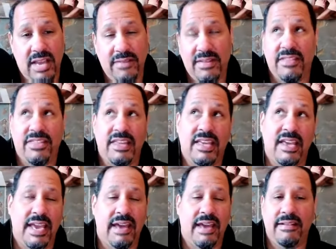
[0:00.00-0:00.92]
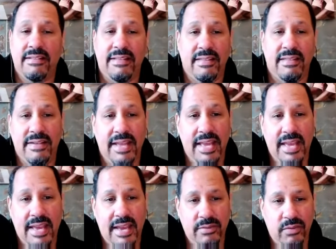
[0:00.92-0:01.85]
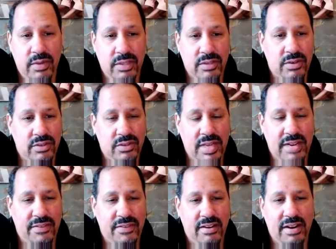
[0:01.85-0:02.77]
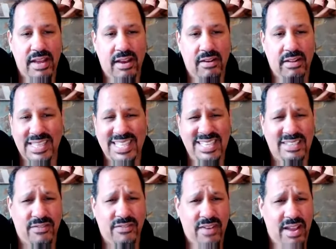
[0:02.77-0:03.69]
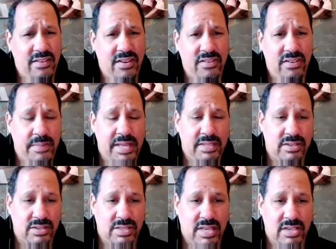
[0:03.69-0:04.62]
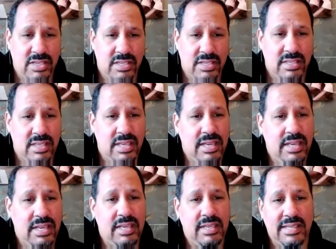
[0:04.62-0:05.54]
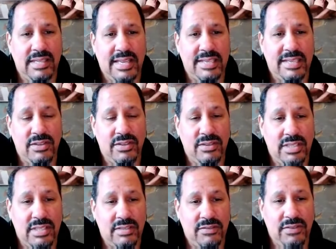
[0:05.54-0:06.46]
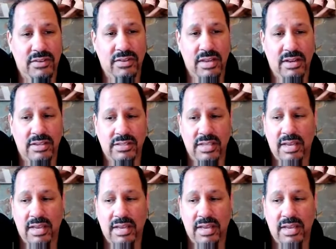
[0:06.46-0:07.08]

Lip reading: I think I counted the other day. I went through and tried to figure it out. At least 500 mentor sessions in the last few years.